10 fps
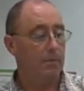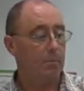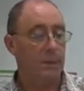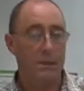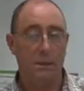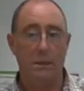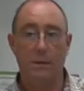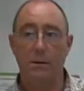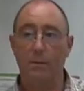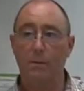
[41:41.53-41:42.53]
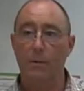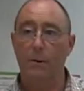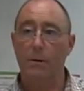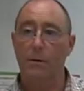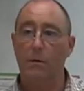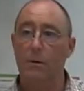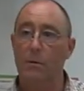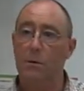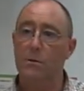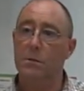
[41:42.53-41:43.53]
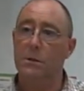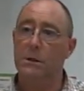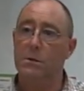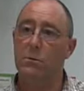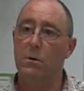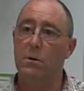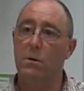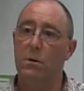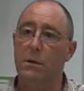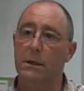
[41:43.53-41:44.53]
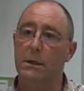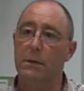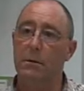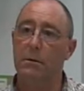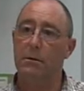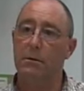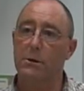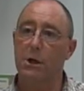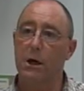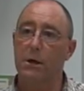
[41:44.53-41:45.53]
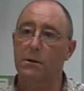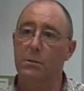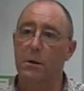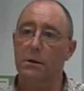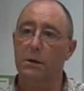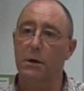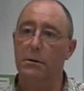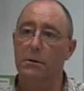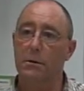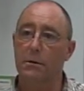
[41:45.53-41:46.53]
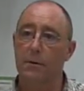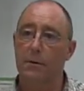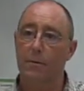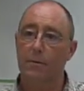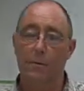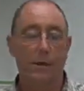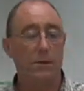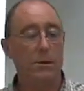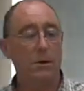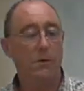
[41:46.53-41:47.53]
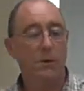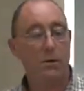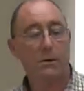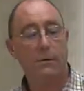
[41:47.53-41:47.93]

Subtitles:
biscuits. What's this one called, Gracie, in Chinese maltose? Let's just have a look.